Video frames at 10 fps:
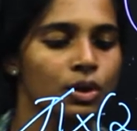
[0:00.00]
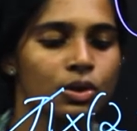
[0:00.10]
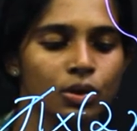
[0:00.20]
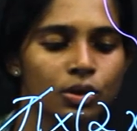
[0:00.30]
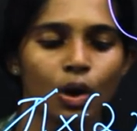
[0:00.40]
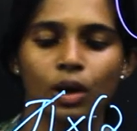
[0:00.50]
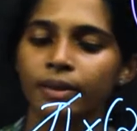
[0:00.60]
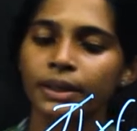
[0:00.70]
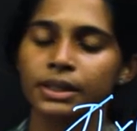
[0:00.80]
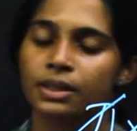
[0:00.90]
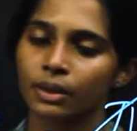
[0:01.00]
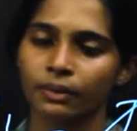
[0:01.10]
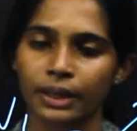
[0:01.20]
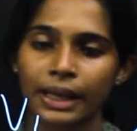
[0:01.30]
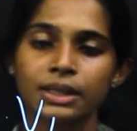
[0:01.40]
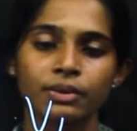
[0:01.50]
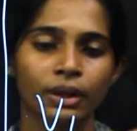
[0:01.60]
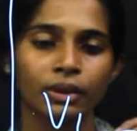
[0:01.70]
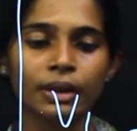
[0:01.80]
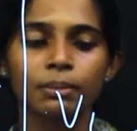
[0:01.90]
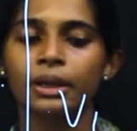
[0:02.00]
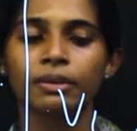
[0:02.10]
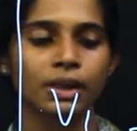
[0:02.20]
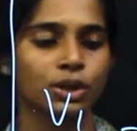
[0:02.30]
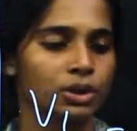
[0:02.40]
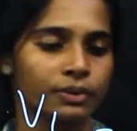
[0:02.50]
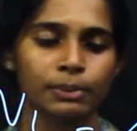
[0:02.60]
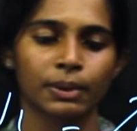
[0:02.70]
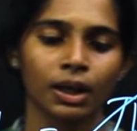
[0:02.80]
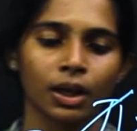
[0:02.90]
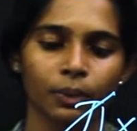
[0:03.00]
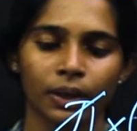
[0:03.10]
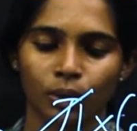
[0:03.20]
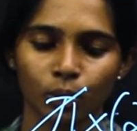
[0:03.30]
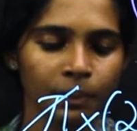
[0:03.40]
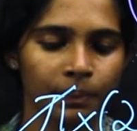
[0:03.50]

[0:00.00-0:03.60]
So solving this we will get v1 by v2 will be equal to